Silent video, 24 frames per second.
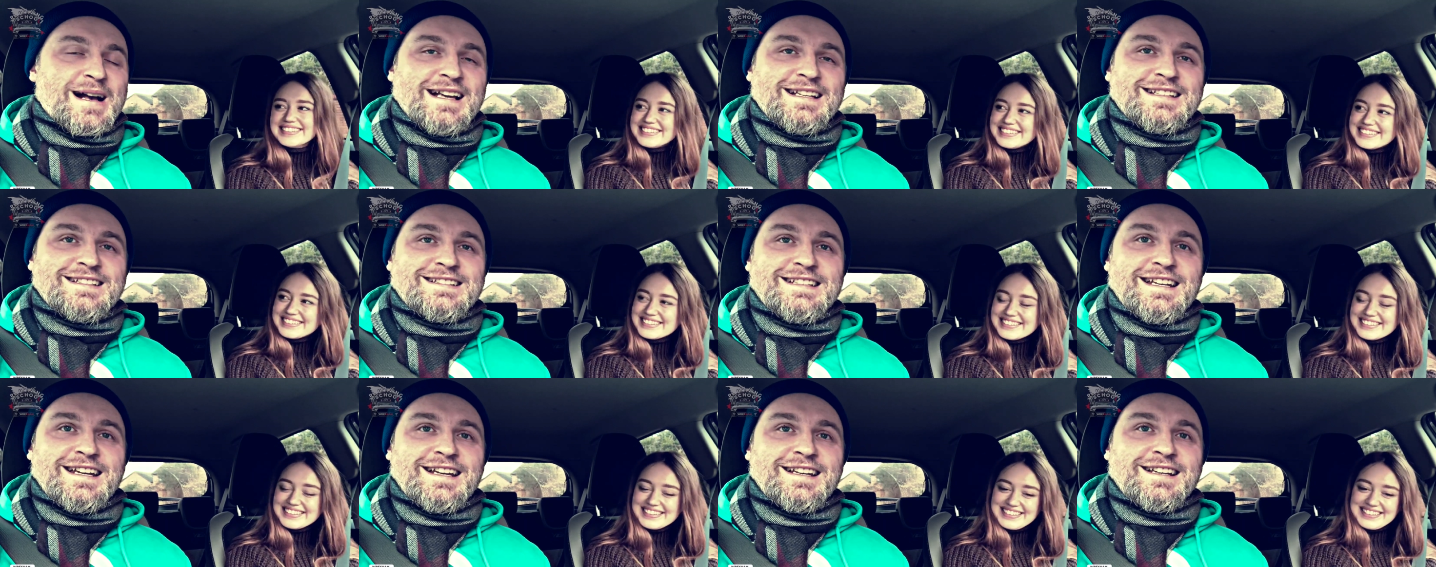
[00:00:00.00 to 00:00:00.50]

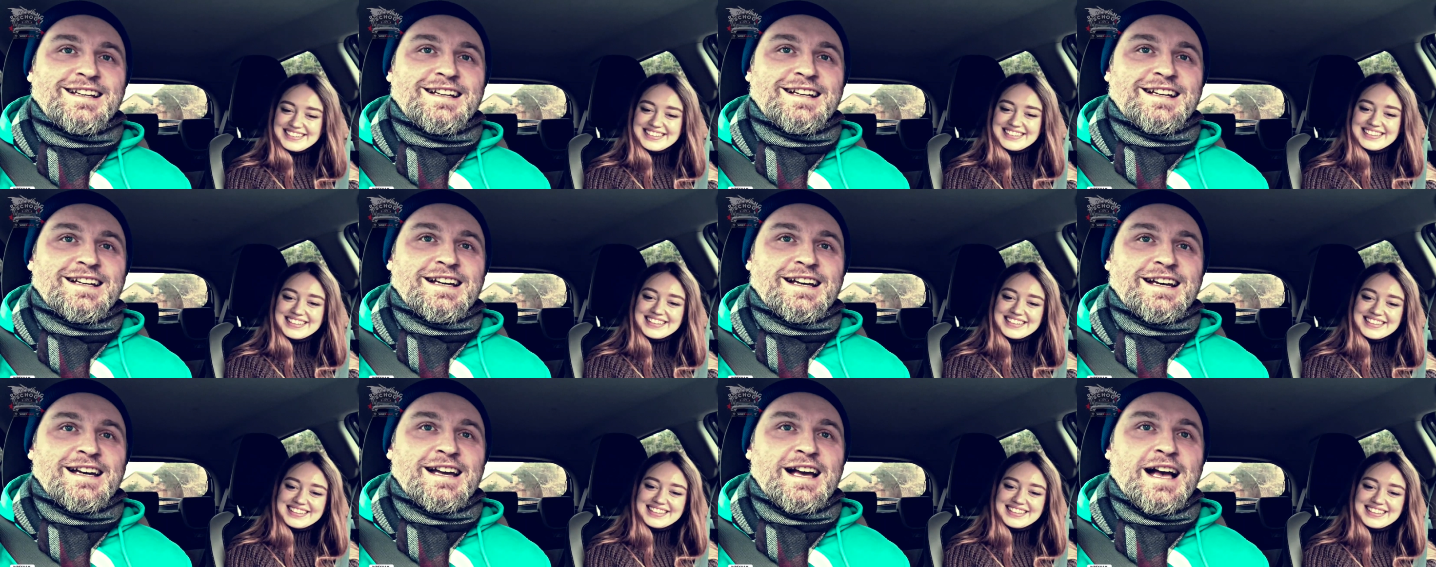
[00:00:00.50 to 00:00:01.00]
Speaker 1: passed, yeah.
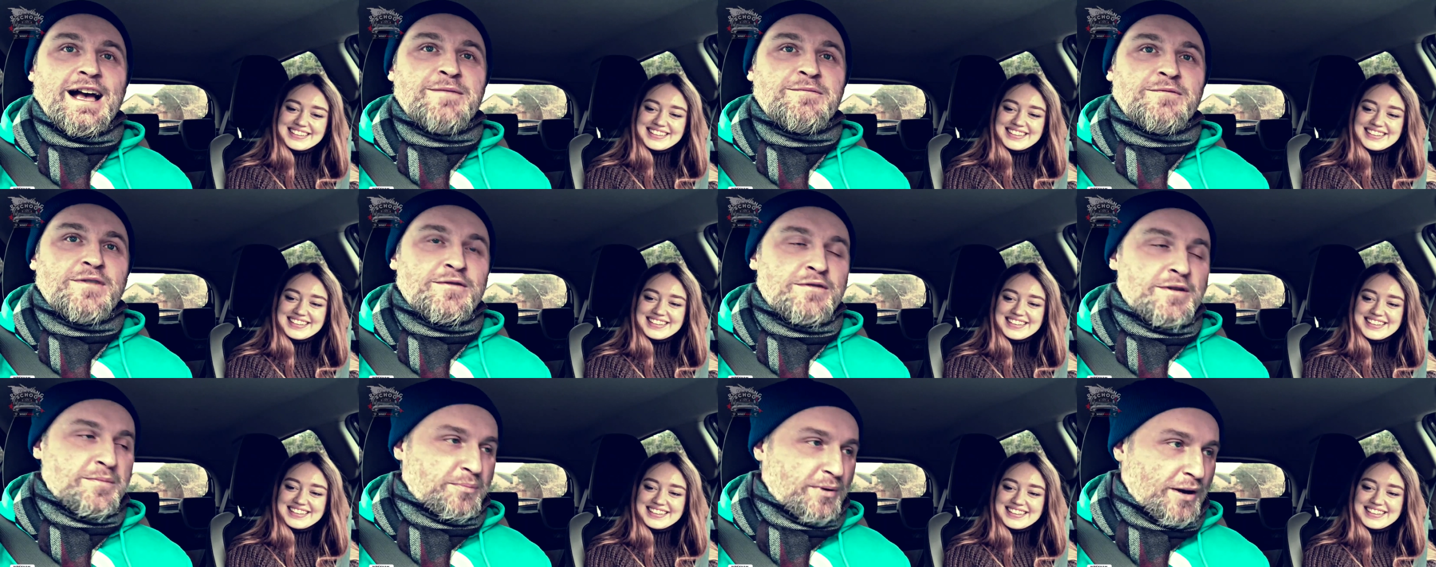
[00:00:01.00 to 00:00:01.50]
Uh, I'm
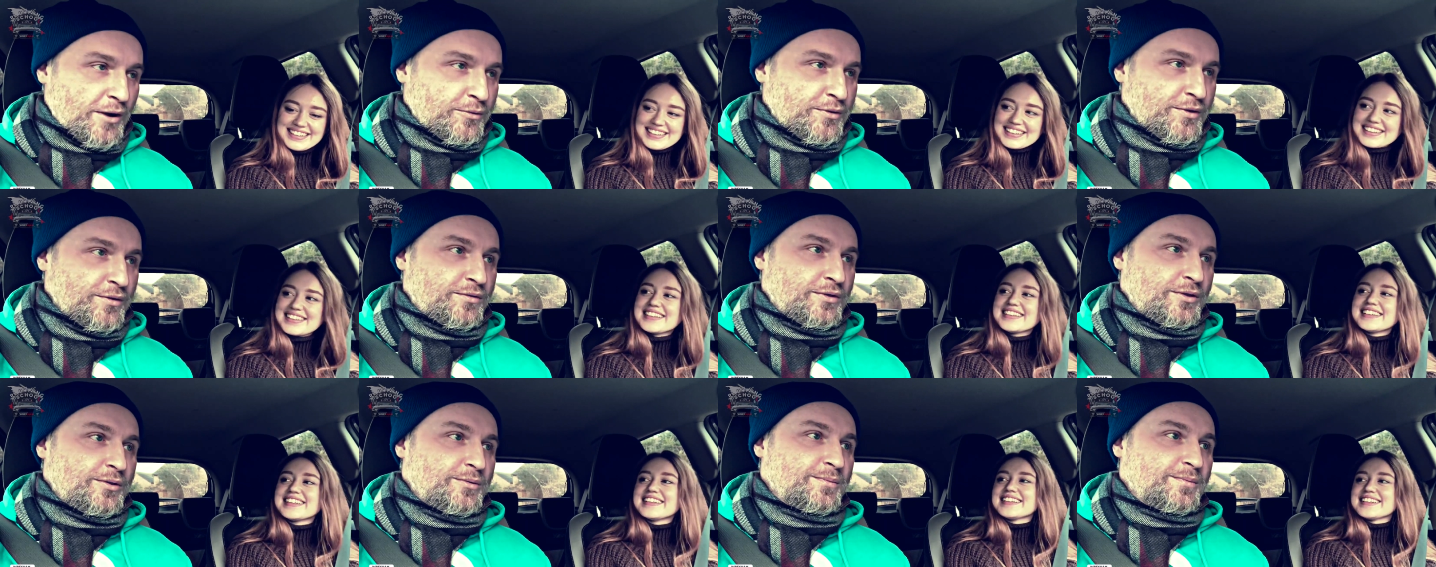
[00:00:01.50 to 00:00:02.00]
very proud
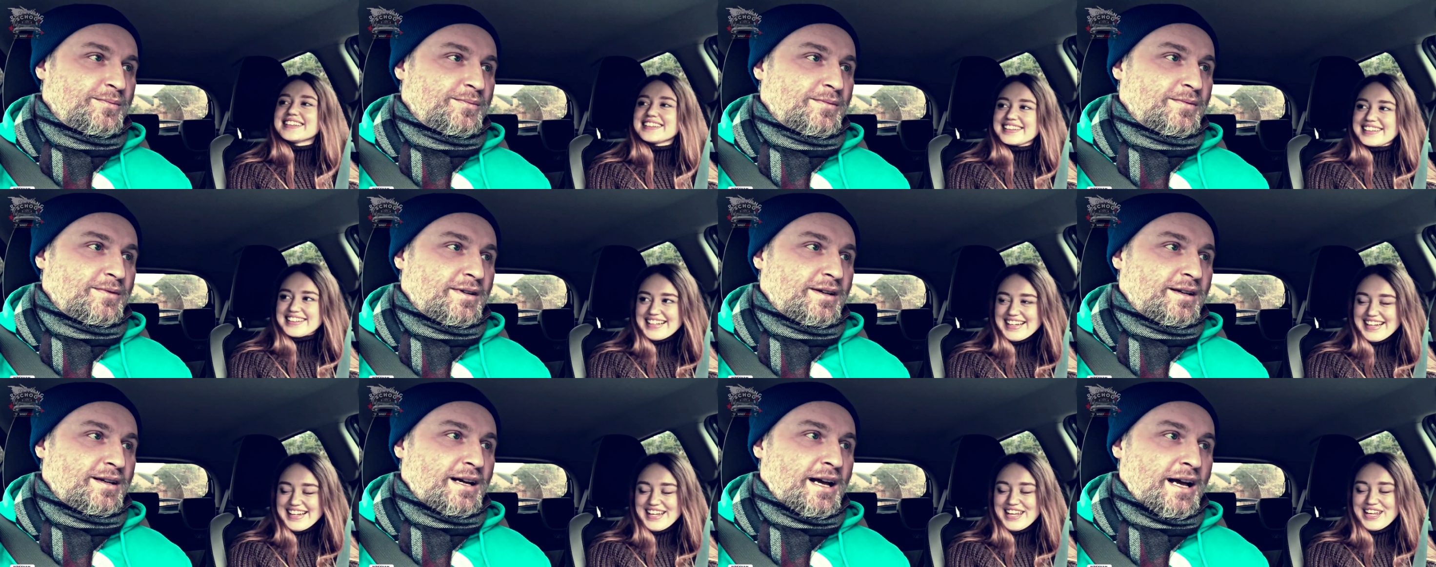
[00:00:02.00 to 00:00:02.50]
of you.
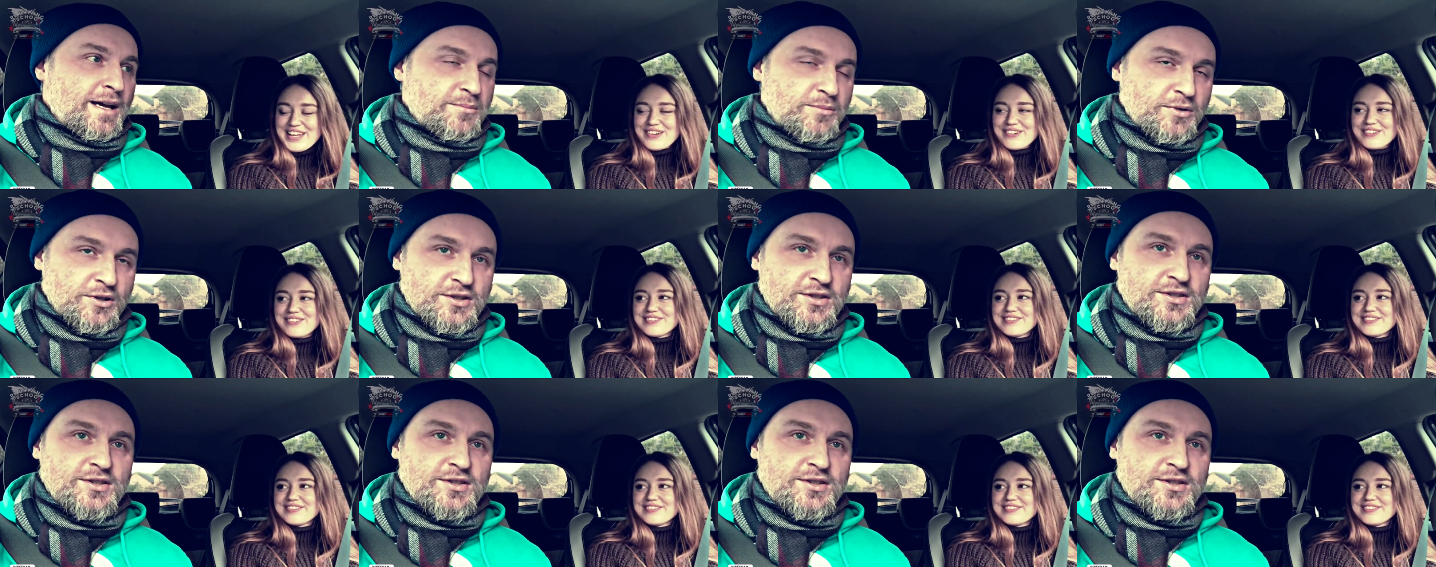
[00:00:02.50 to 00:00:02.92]
I must